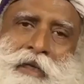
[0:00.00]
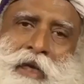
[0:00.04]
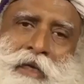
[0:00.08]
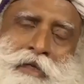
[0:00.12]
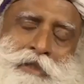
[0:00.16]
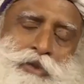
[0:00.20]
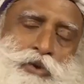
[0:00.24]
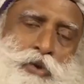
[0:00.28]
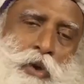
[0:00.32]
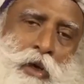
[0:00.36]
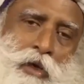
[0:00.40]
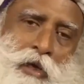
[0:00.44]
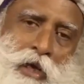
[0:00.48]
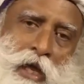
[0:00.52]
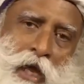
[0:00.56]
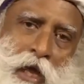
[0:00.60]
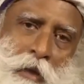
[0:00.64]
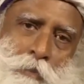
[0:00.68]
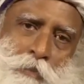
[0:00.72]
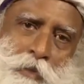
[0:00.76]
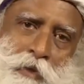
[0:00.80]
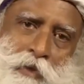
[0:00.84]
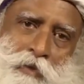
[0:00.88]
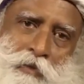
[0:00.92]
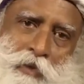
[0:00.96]
that's not
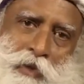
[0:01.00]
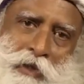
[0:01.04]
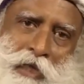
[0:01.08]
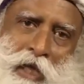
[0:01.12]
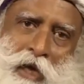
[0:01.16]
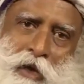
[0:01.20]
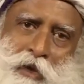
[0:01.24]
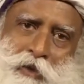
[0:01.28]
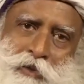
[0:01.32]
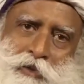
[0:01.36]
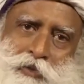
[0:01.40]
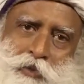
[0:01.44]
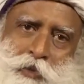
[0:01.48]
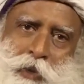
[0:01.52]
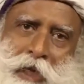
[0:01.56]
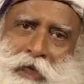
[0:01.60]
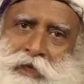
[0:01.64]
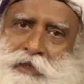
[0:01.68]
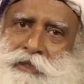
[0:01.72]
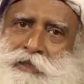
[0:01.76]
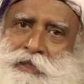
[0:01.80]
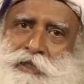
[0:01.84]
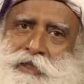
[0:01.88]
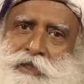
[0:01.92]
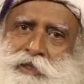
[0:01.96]
happened without
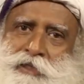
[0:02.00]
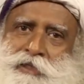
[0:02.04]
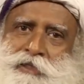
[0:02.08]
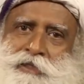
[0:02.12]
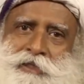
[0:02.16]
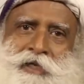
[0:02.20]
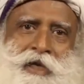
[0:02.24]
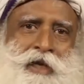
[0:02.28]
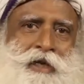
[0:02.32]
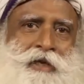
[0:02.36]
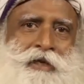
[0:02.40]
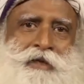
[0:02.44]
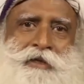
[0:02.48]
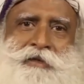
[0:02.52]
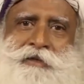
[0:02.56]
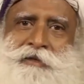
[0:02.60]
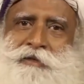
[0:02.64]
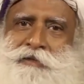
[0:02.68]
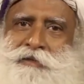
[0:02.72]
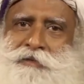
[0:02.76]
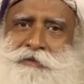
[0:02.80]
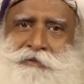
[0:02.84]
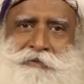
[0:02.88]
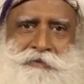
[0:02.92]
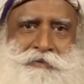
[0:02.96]
vaccines and
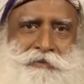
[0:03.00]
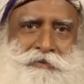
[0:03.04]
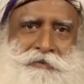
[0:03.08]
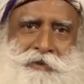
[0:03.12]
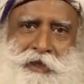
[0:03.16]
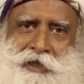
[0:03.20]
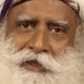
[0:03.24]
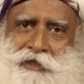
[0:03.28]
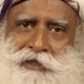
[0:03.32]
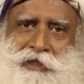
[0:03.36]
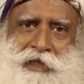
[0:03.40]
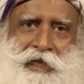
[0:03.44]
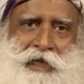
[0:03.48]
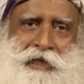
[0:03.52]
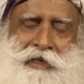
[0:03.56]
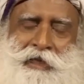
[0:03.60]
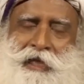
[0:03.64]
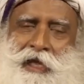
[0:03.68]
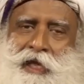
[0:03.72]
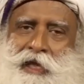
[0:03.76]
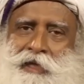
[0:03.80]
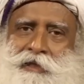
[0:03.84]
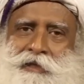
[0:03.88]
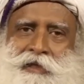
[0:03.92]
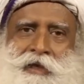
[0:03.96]
things like
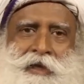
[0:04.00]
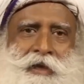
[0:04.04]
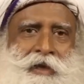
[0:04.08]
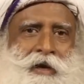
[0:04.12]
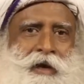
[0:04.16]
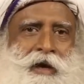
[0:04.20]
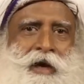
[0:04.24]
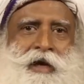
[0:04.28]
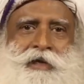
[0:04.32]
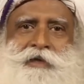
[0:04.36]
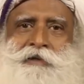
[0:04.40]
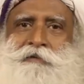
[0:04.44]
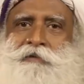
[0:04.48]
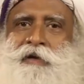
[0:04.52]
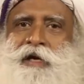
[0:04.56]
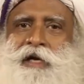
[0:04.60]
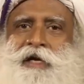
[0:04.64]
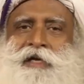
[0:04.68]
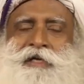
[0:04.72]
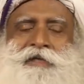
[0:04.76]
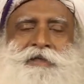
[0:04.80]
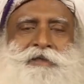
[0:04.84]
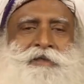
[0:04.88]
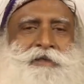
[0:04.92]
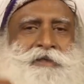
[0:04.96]
that.
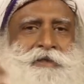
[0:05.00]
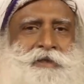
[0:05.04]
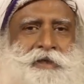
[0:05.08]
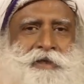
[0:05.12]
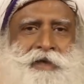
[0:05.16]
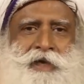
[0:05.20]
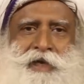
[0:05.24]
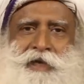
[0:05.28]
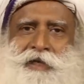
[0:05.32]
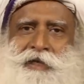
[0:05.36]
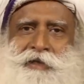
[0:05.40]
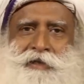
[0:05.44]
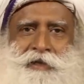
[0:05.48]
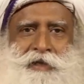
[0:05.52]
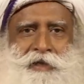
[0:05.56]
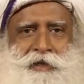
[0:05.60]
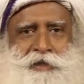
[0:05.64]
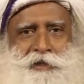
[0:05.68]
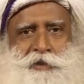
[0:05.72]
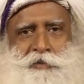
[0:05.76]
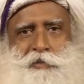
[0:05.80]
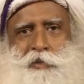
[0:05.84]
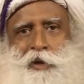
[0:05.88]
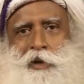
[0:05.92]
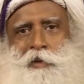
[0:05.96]
Otherwise,
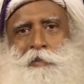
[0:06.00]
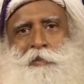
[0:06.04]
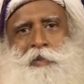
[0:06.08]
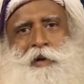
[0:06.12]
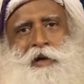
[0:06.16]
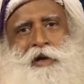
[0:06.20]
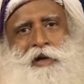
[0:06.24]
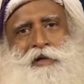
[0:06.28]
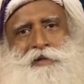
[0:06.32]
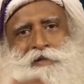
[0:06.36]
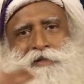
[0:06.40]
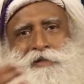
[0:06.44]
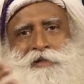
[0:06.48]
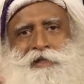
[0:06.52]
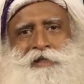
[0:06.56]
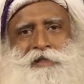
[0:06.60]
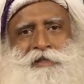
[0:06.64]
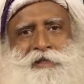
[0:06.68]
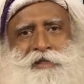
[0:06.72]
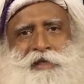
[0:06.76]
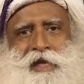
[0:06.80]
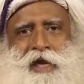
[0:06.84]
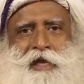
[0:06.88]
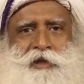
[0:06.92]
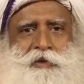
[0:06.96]
anything, smallpox, this,
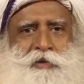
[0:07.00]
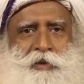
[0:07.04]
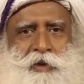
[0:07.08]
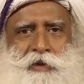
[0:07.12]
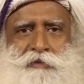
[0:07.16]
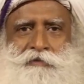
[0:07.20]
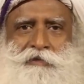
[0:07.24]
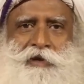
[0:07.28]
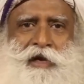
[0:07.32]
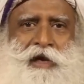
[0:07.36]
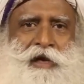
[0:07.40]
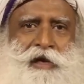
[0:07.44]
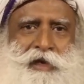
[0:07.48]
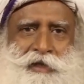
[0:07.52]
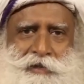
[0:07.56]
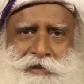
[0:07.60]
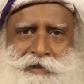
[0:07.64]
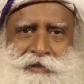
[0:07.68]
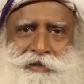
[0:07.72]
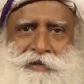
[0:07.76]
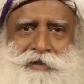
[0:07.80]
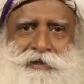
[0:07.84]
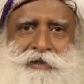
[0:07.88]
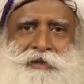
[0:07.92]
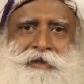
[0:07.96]
that could have killed
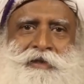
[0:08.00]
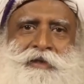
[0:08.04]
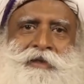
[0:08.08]
us.